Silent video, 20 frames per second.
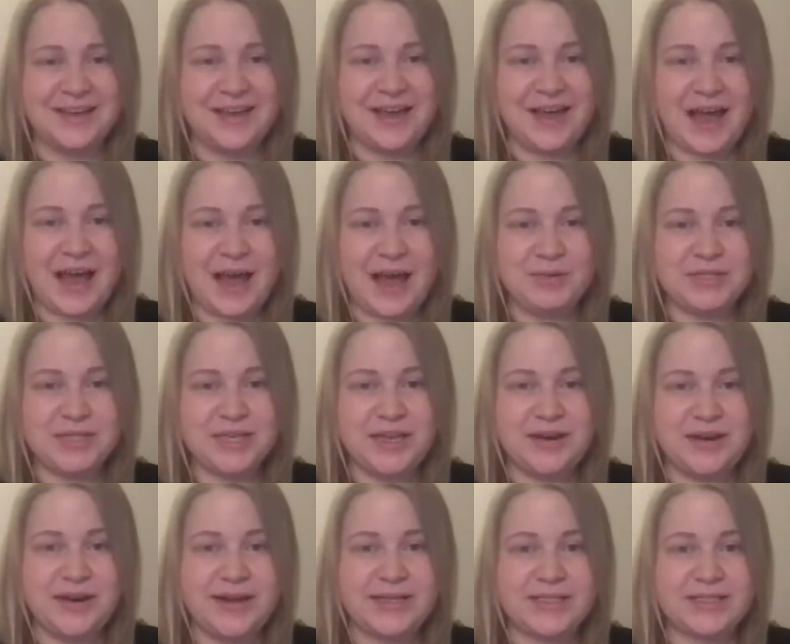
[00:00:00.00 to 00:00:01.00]
I was
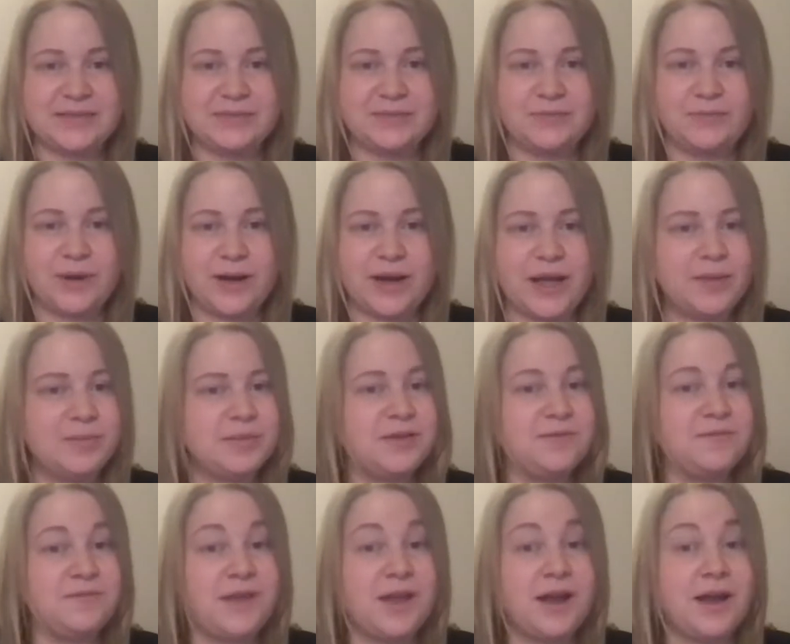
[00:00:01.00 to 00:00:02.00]
curious, when it comes to
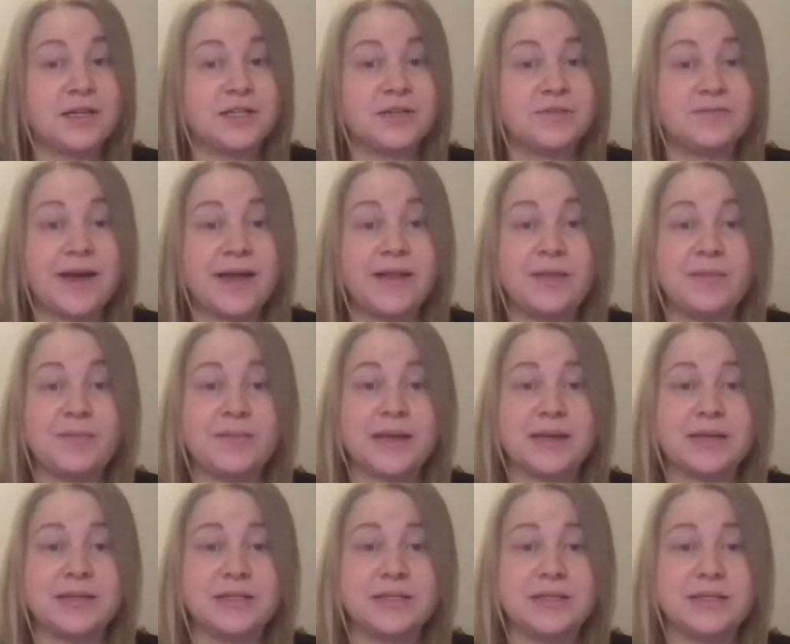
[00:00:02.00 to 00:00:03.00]
VR
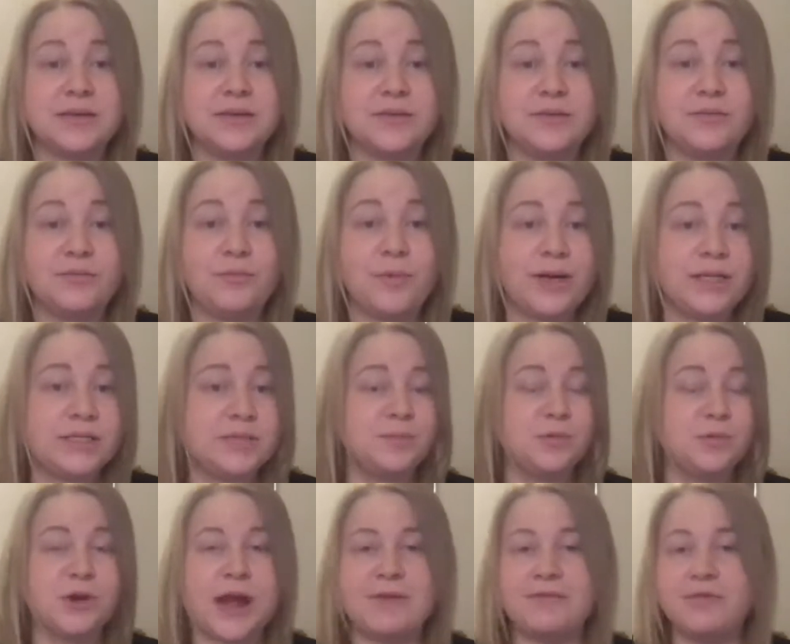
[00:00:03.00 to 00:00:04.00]
development, what is
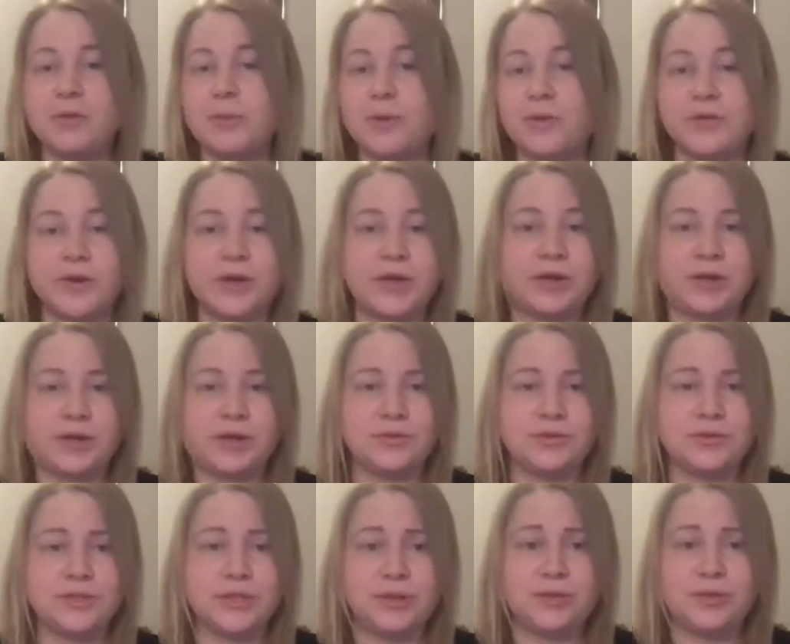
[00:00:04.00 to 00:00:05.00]
preferable for you to
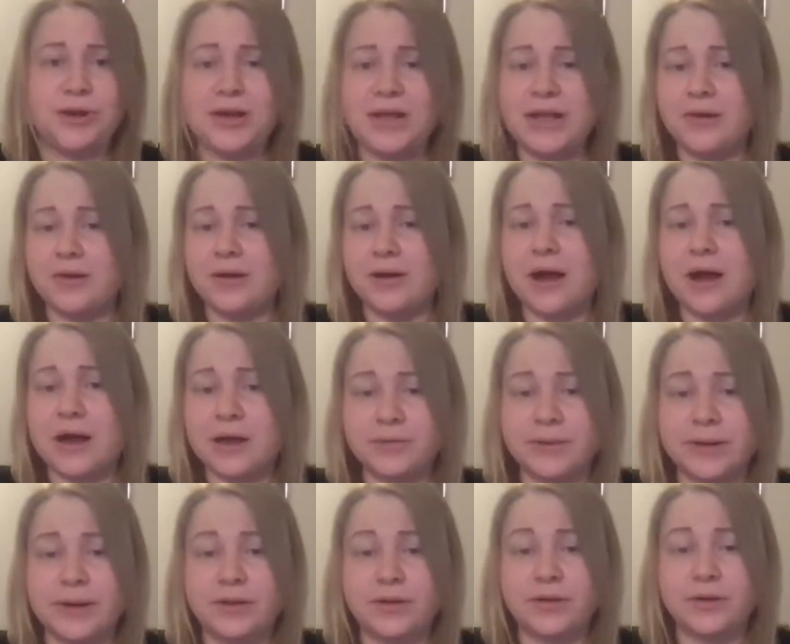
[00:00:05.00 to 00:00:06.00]
use, Unity or
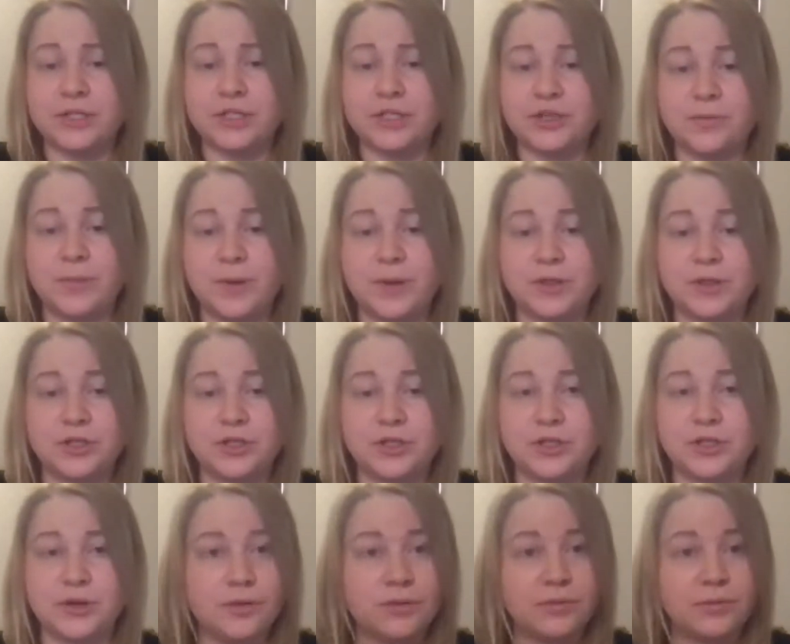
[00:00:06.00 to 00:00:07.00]
Unreal, or do you build
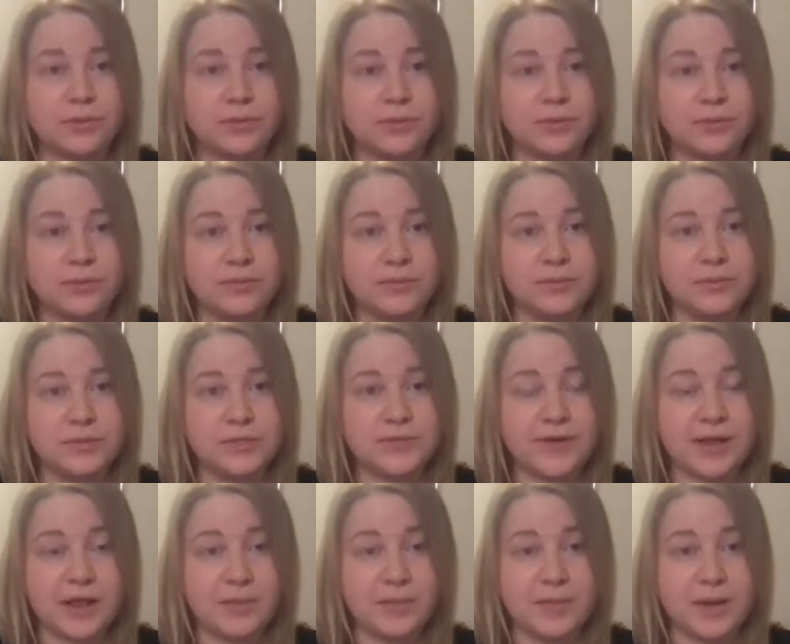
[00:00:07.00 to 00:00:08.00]
your own
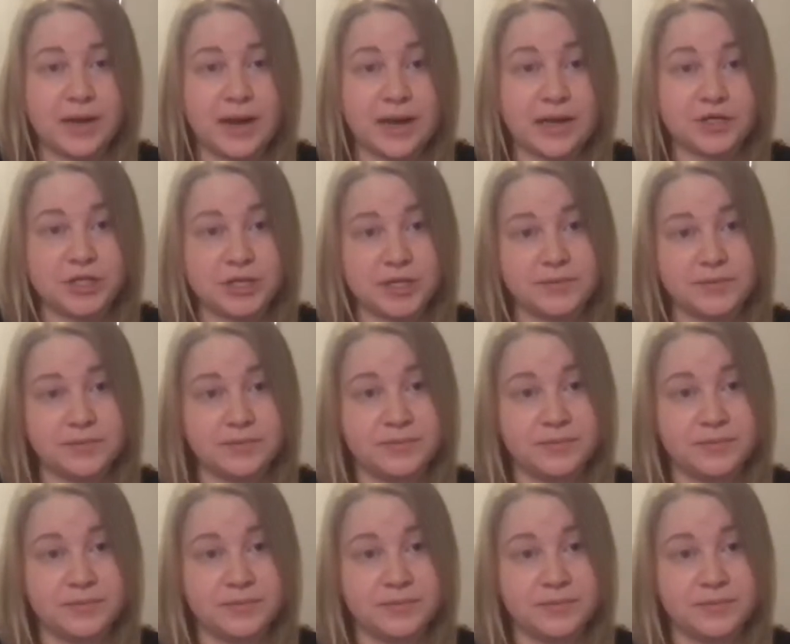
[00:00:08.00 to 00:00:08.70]
development engine?